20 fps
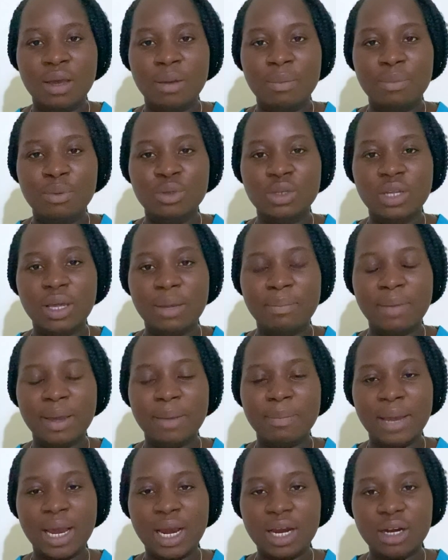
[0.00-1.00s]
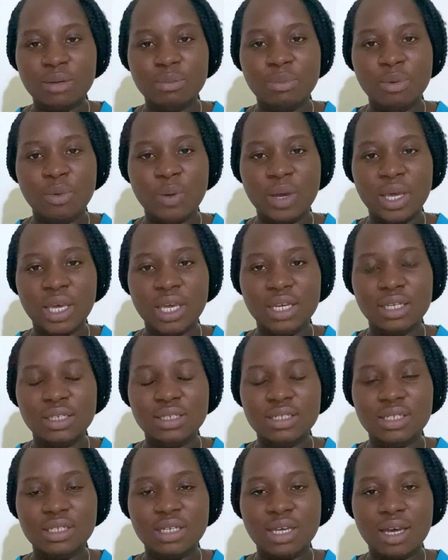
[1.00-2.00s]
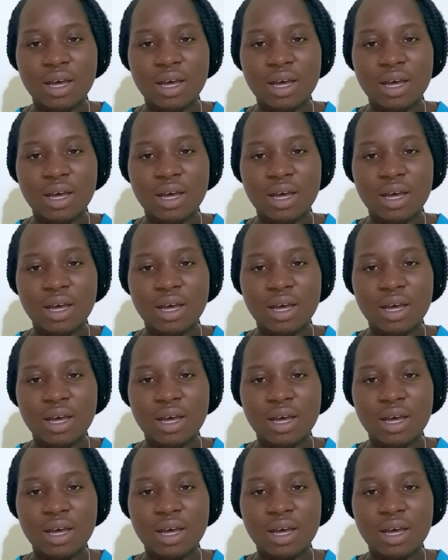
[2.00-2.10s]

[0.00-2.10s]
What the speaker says: pull up my PowerPoint